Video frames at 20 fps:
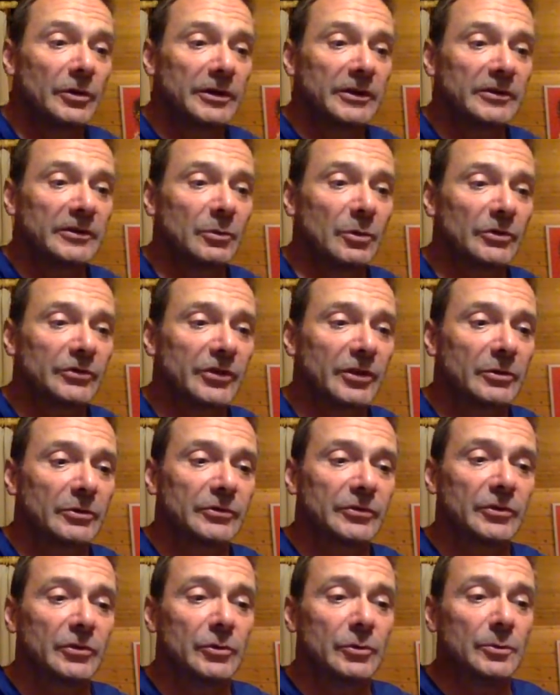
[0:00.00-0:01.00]
into Osho
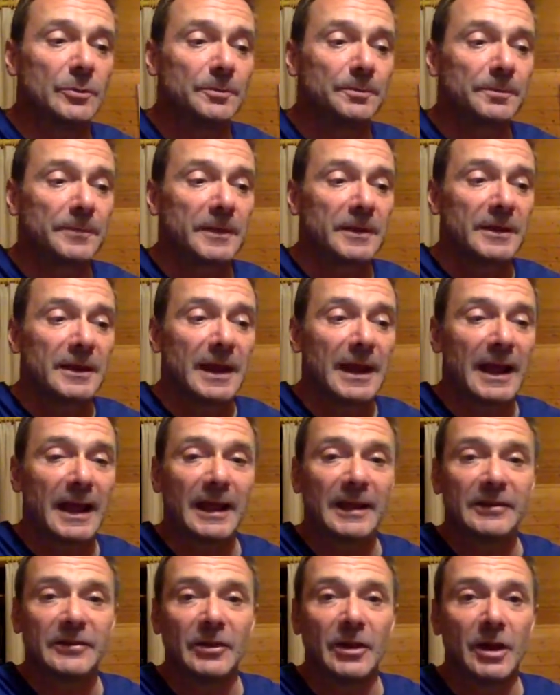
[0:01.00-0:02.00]
at all.
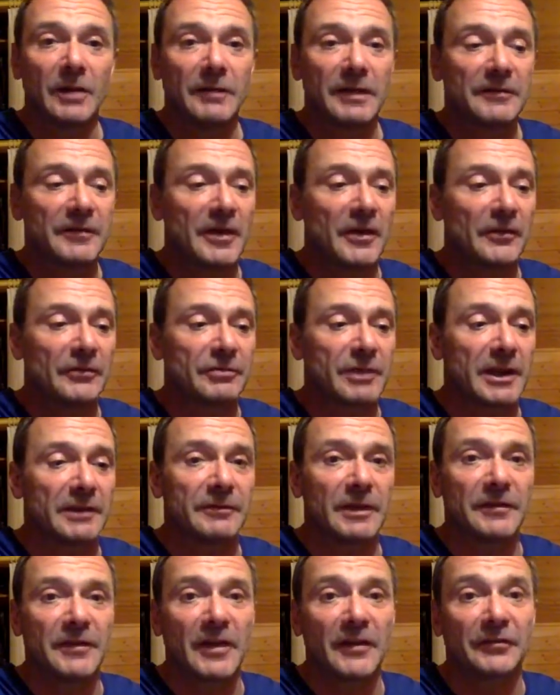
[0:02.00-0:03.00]
And they felt threatened.
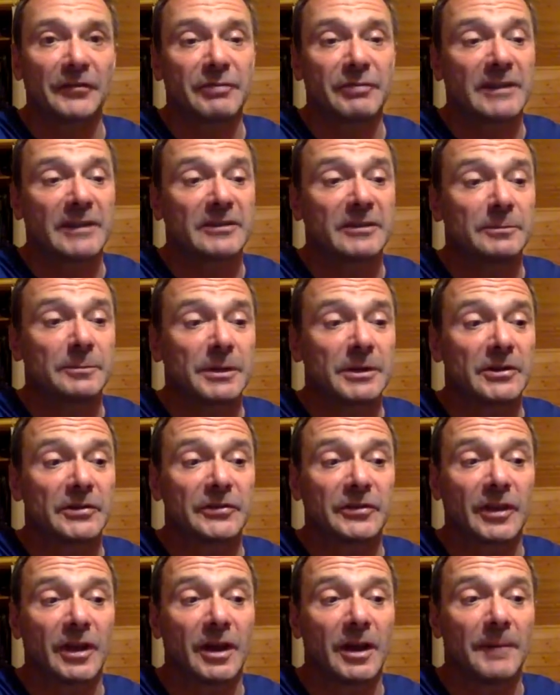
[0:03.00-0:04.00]
They felt threatened because
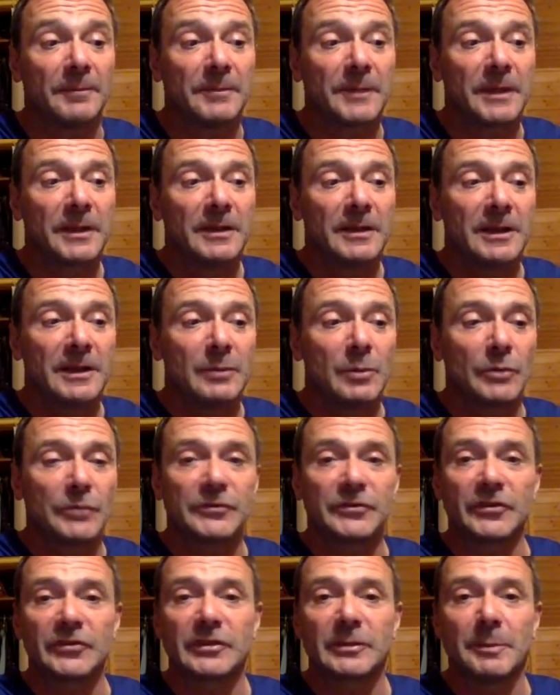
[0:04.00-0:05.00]
it
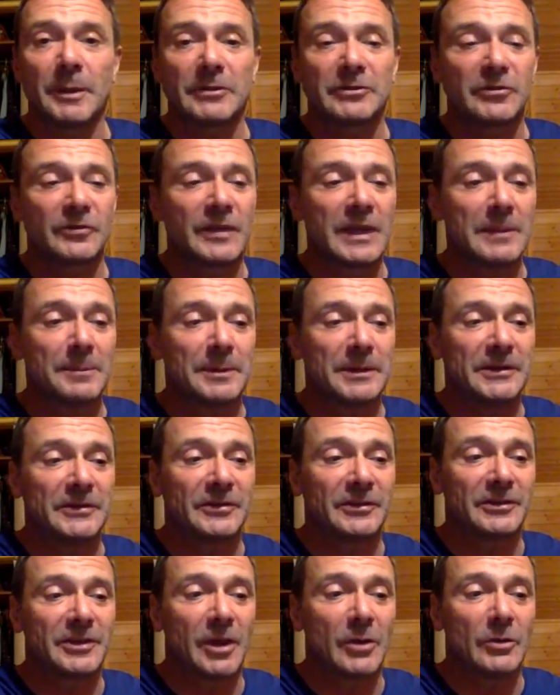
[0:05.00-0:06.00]
wasn't just a bunch of hippies
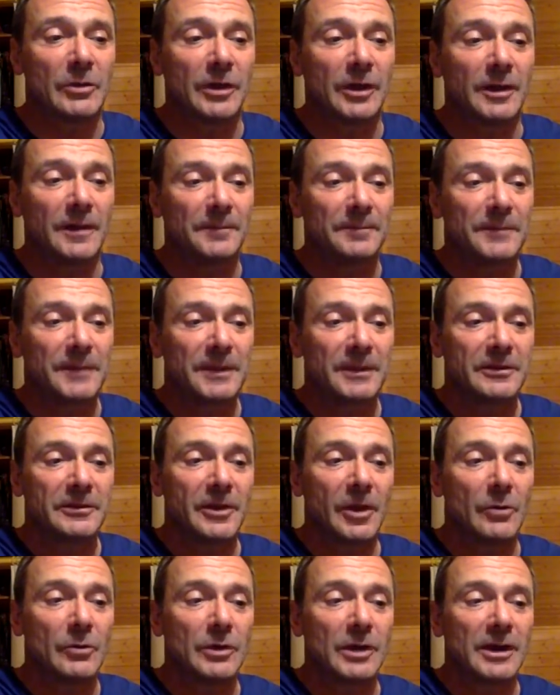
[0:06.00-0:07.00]
and yoga
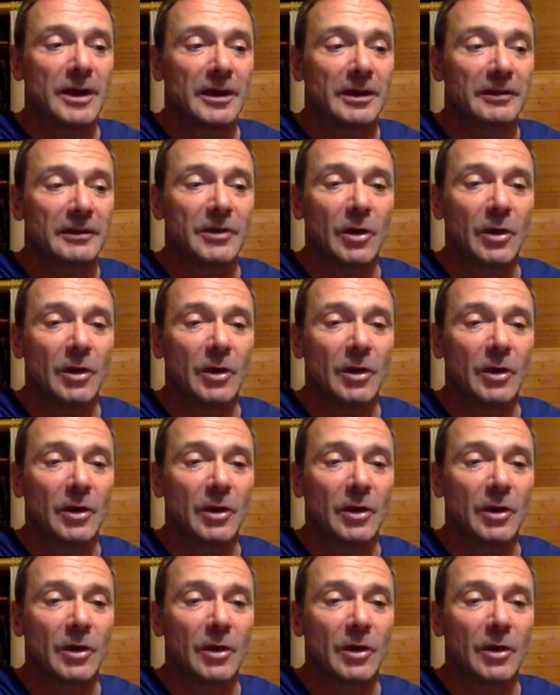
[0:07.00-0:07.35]
kind of